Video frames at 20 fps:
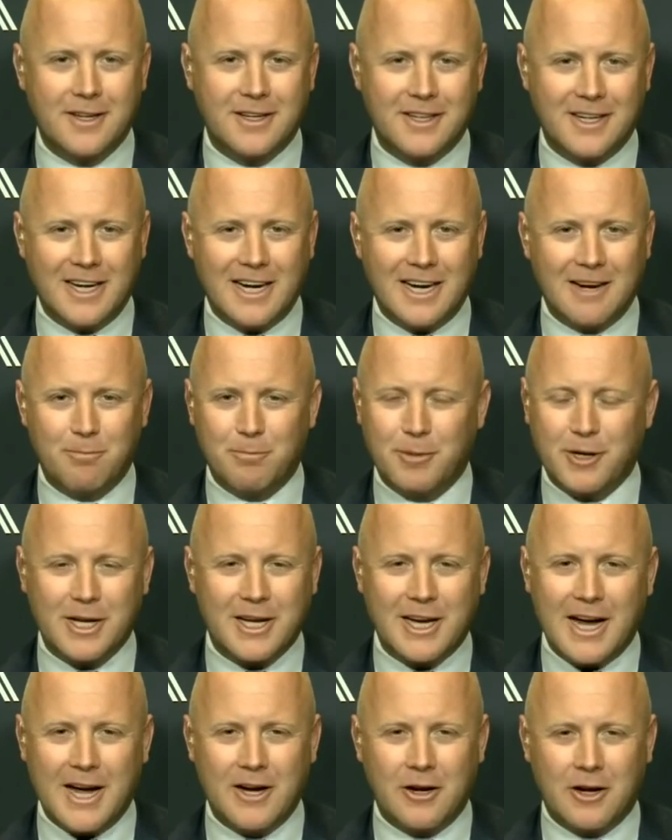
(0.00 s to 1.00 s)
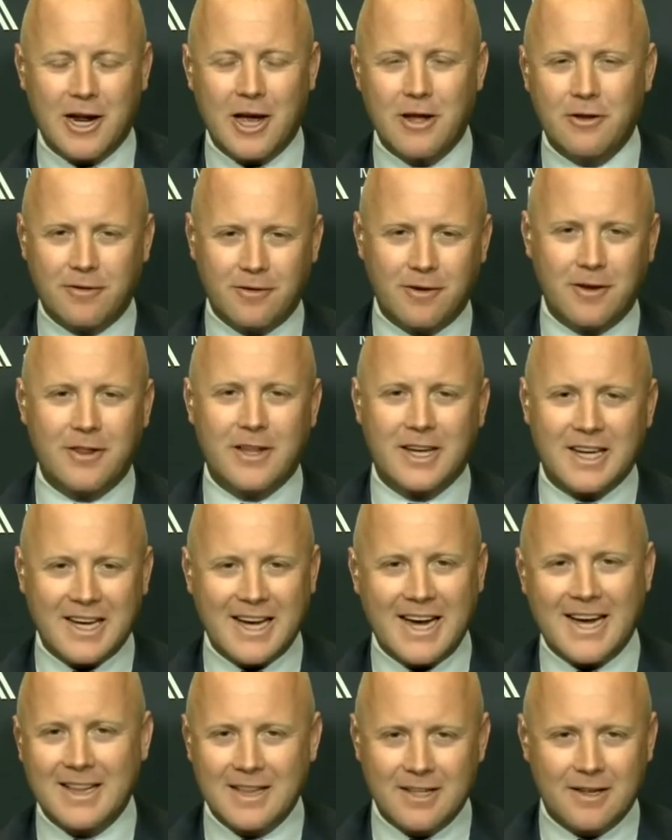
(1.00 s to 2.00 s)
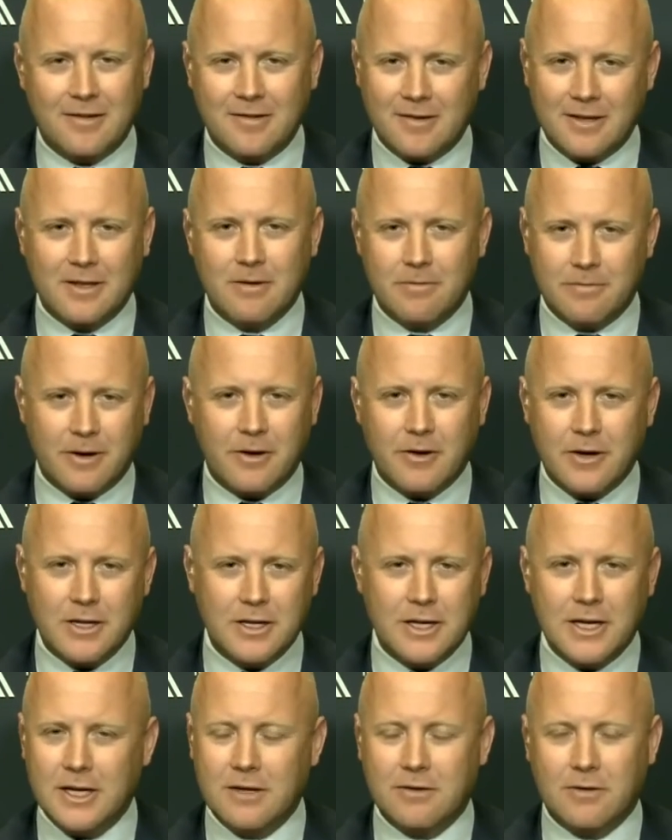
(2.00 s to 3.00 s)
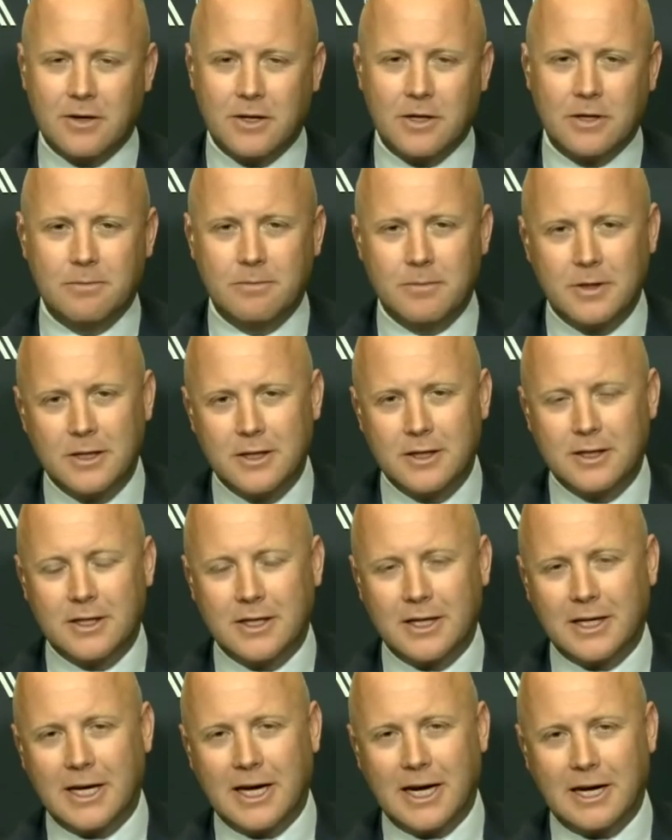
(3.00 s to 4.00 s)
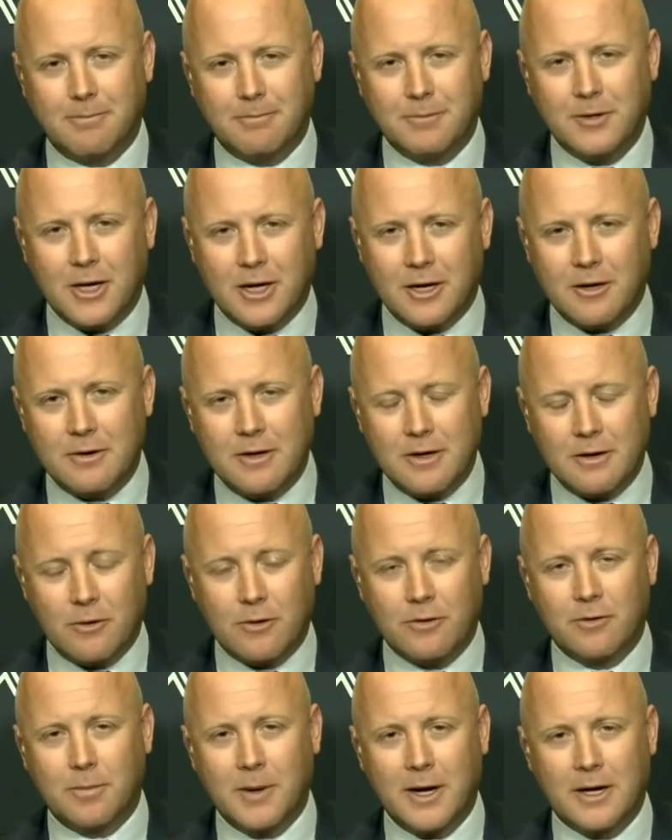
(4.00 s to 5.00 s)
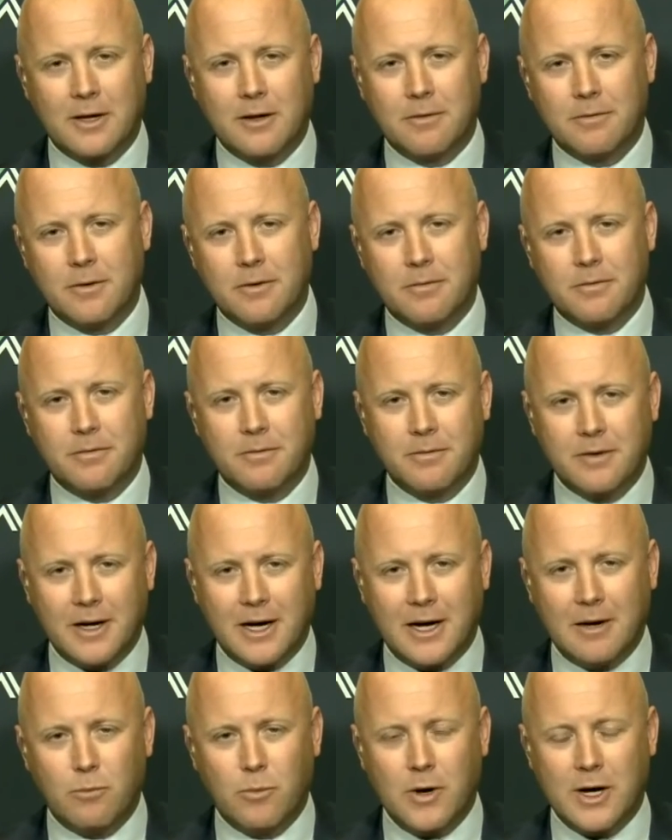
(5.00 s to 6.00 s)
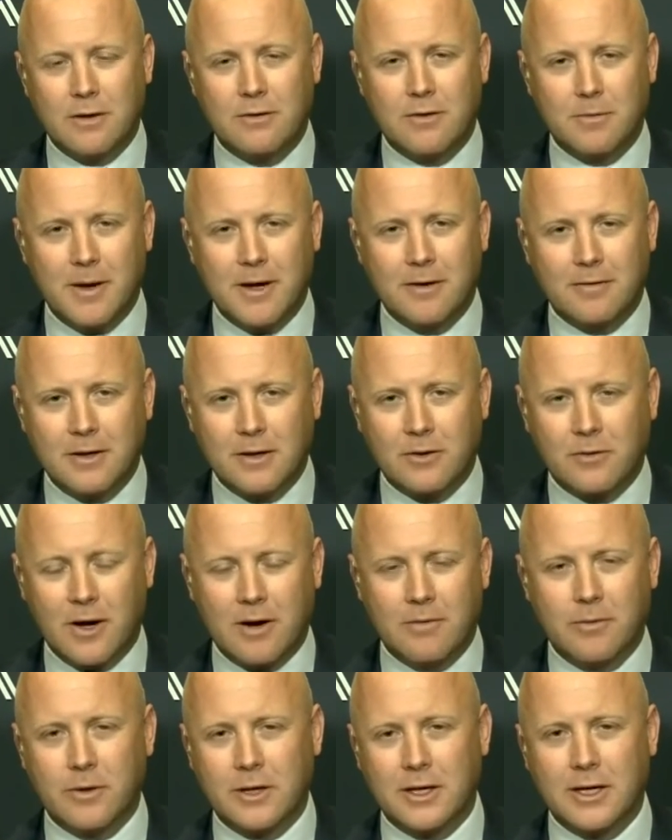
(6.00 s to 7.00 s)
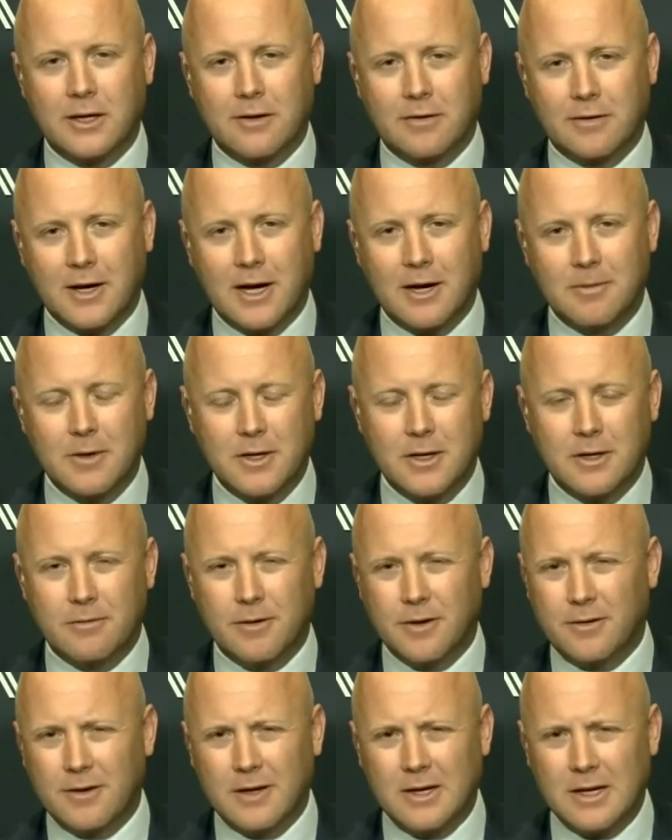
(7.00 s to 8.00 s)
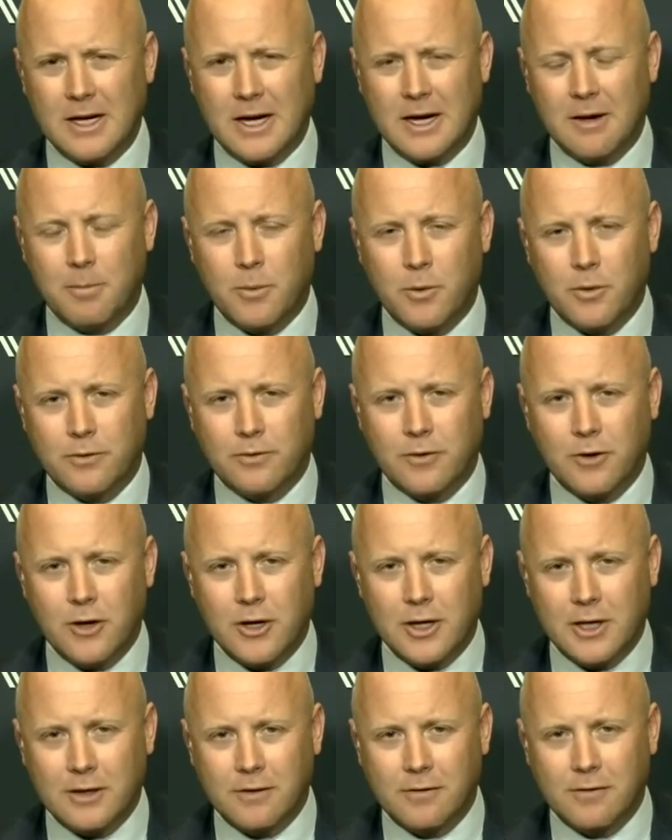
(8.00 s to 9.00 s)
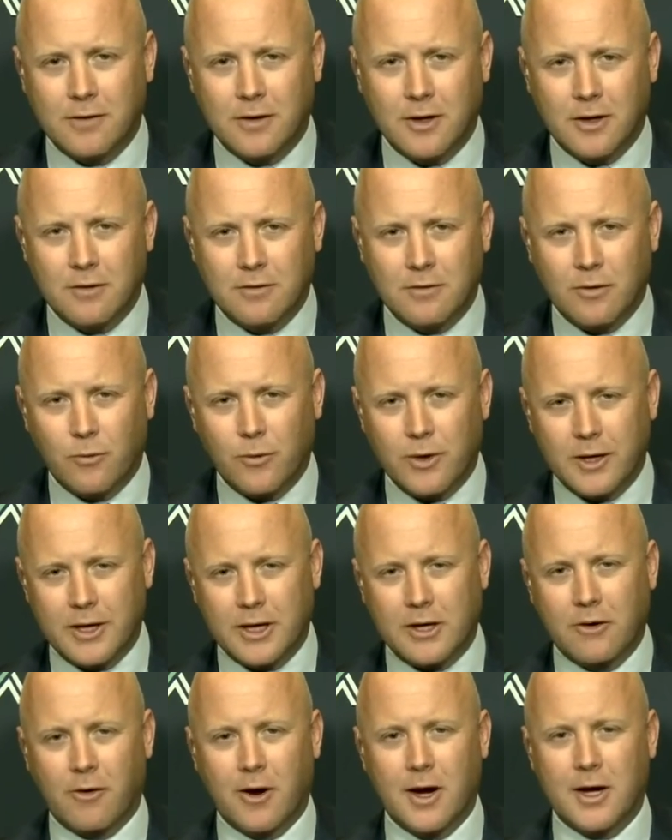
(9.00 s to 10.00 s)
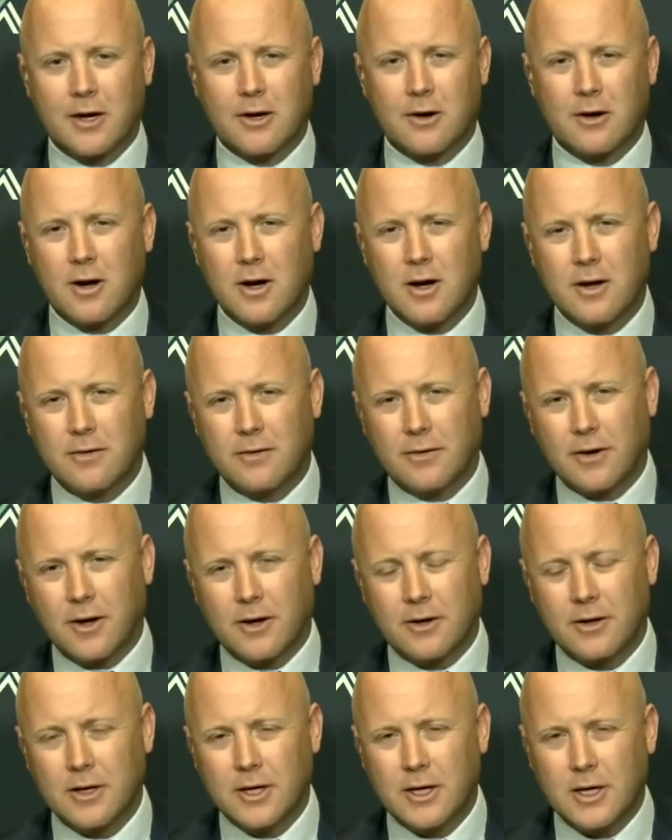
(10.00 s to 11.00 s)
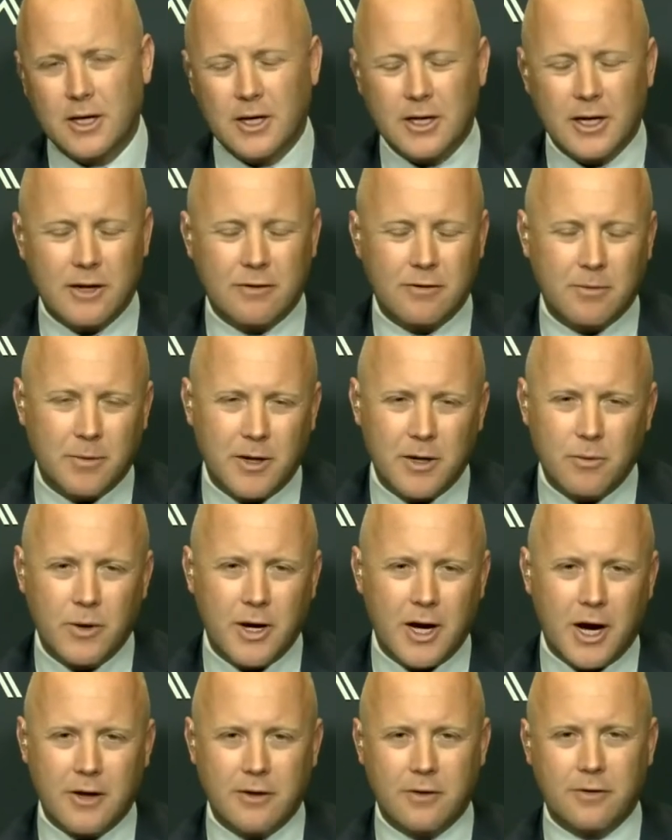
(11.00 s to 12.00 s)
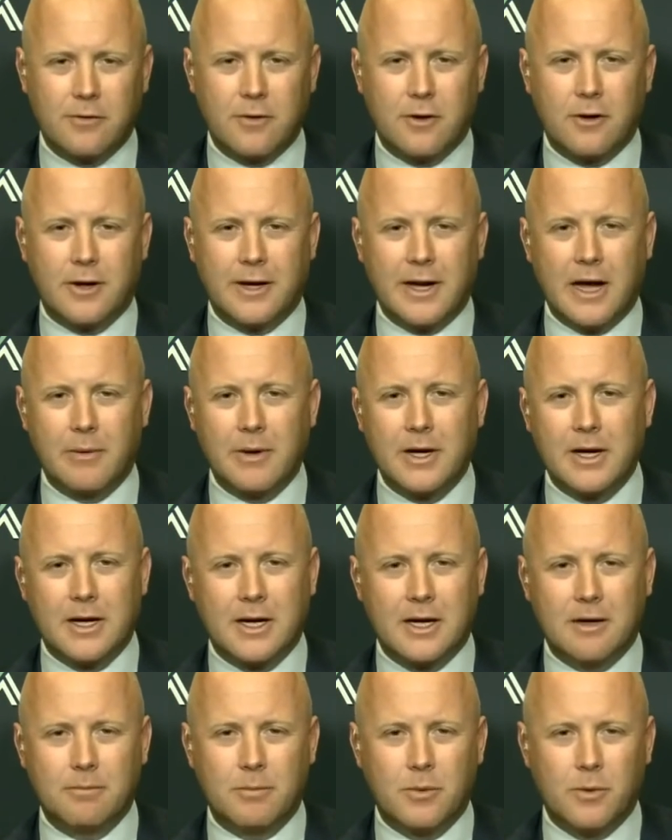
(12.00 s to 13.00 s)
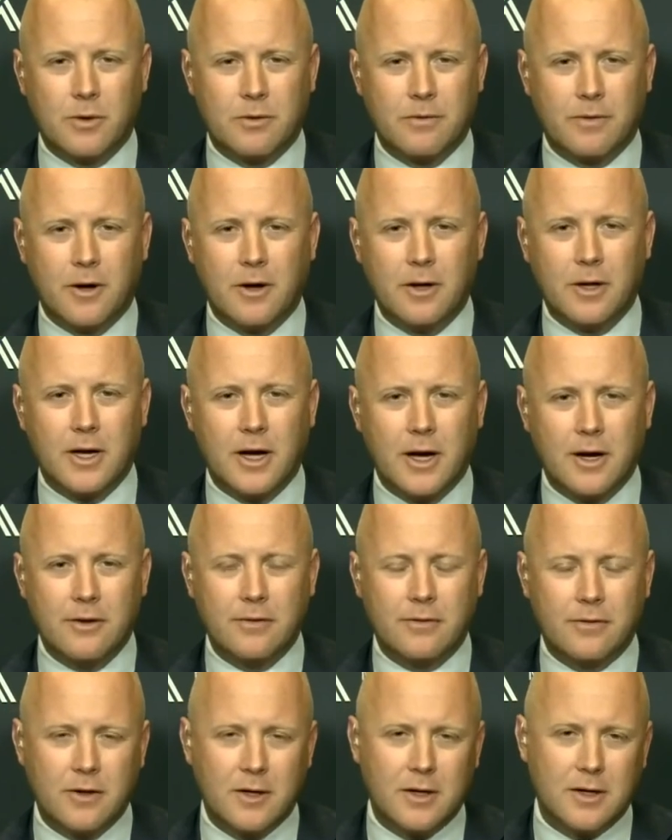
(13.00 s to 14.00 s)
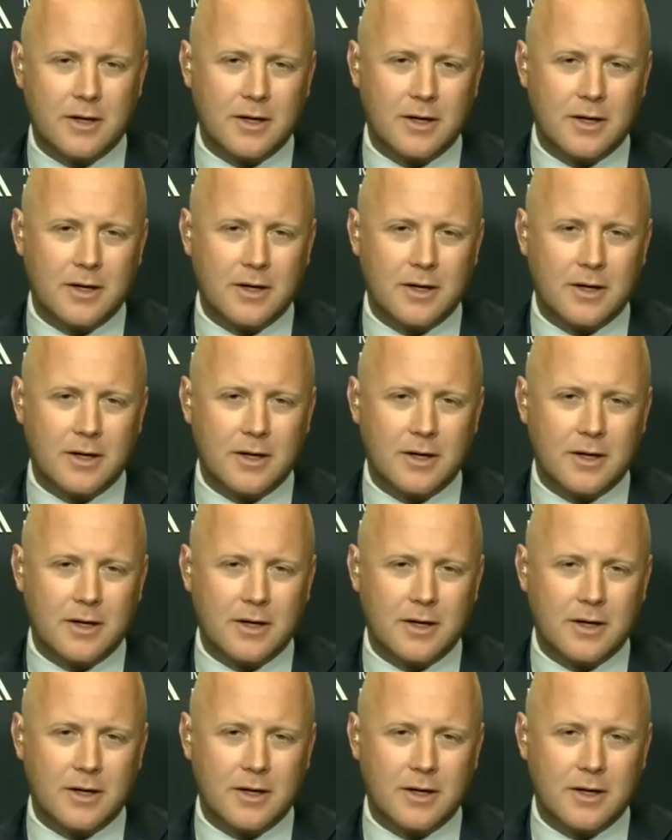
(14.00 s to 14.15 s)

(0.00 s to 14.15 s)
But again, I don't see the catalyst in the very near term, irrespective of when domestic travel kicks up, for Sydney Airport's earnings to really crank higher. So, to me, we own the stock in our income portfolios.